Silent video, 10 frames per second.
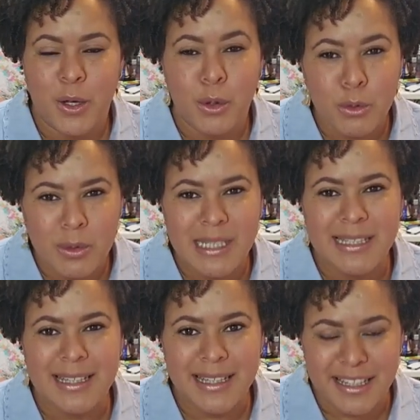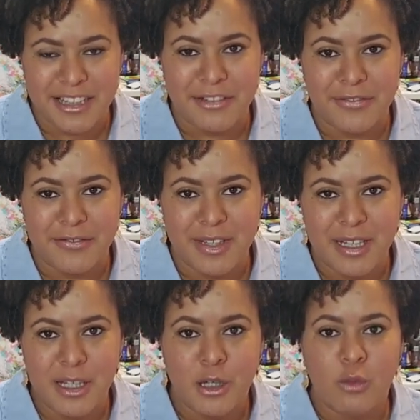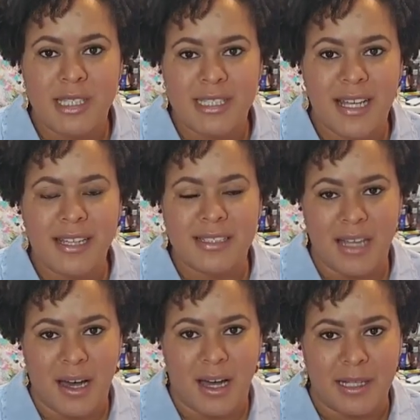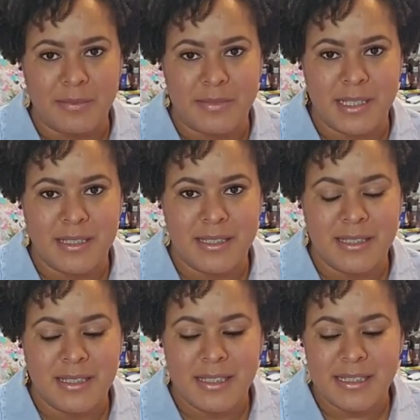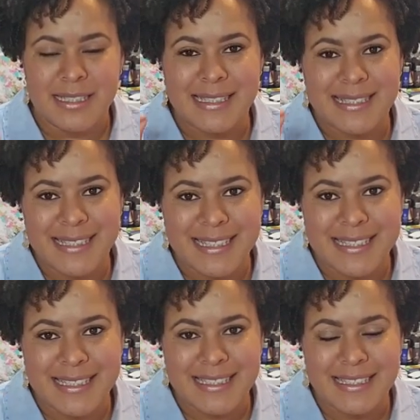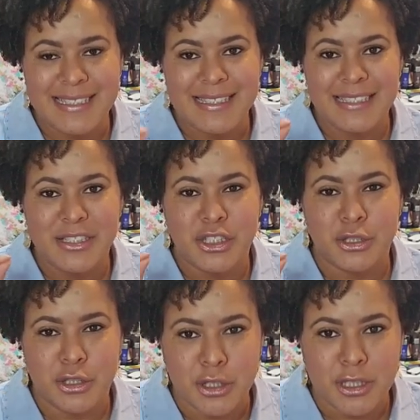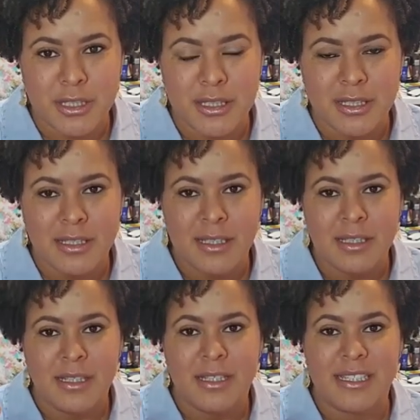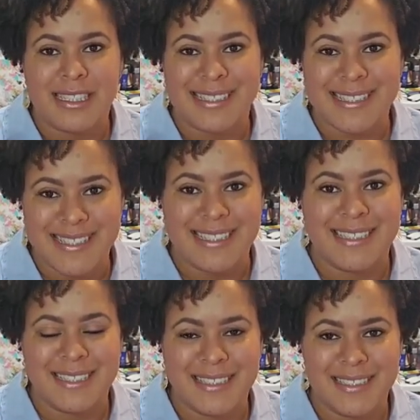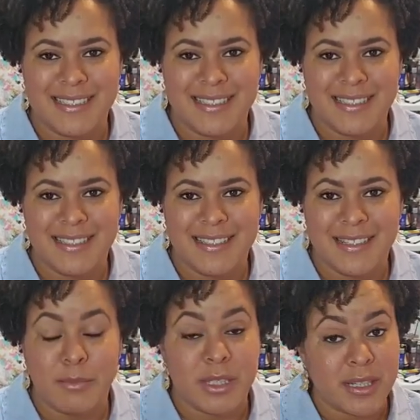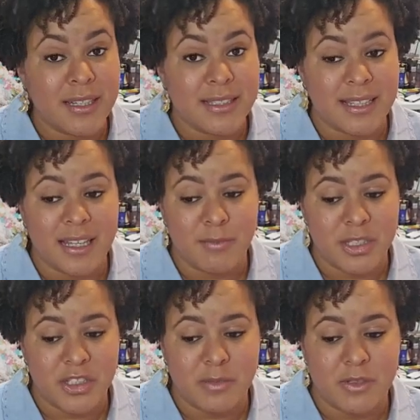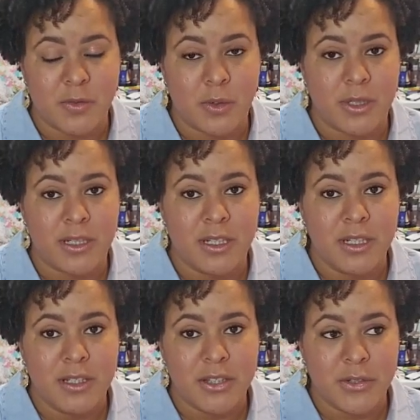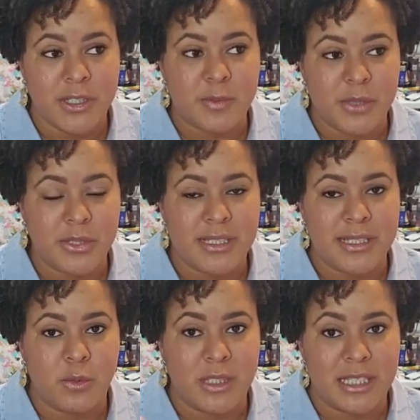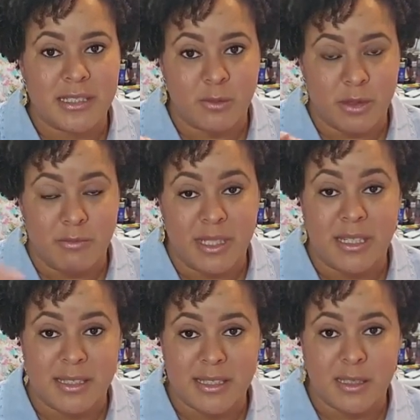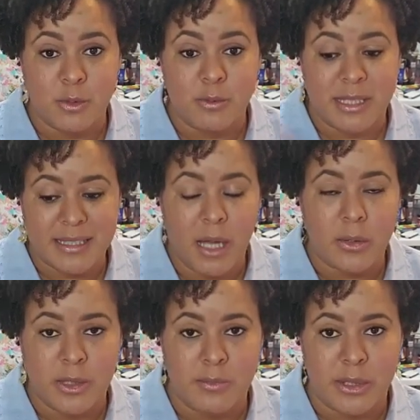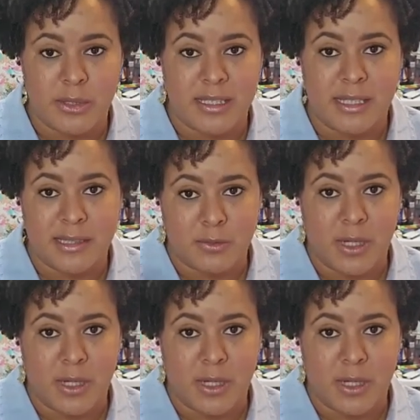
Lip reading: Only if we take time to sit, to look, and to see it. Because I mentioned before, there is beauty that we miss. We miss out on the beauty that's